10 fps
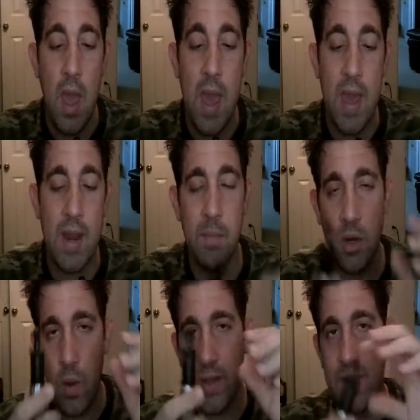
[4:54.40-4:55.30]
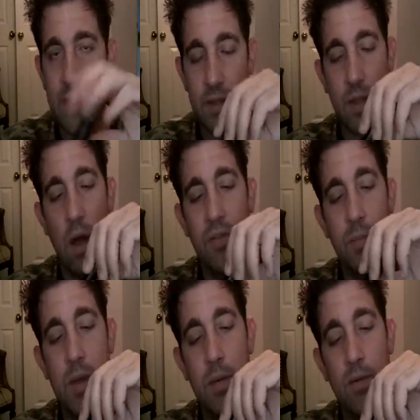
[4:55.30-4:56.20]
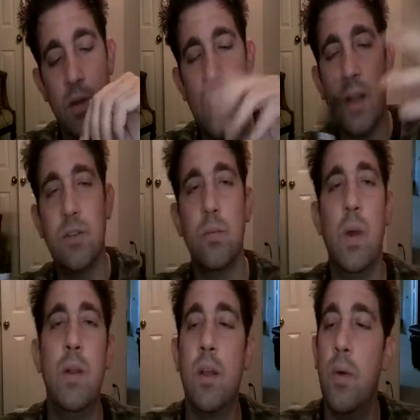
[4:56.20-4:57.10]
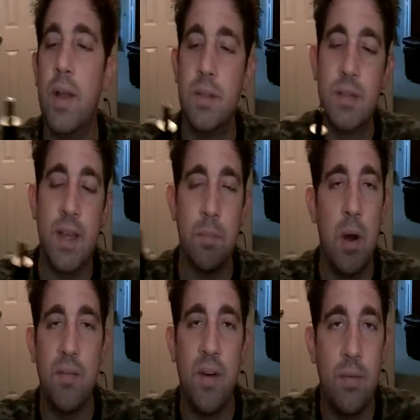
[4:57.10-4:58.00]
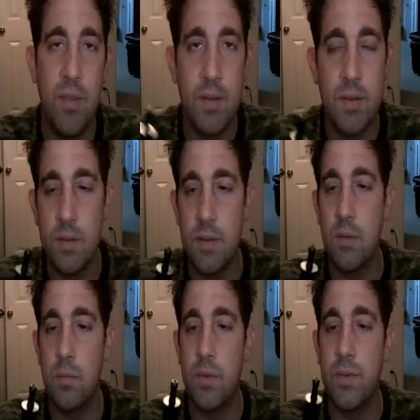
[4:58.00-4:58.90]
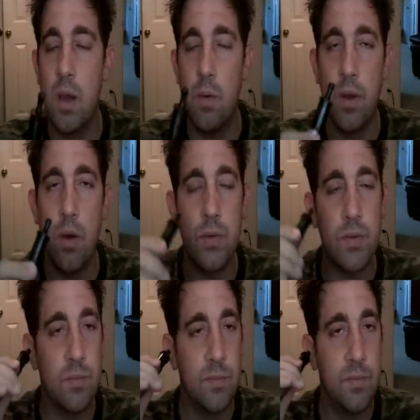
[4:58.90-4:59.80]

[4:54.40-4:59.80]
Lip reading: And I'm gonna go ahead and take this off the PV for. Actually, why don't I go ahead and take a puff off this, and we'll see how it goes.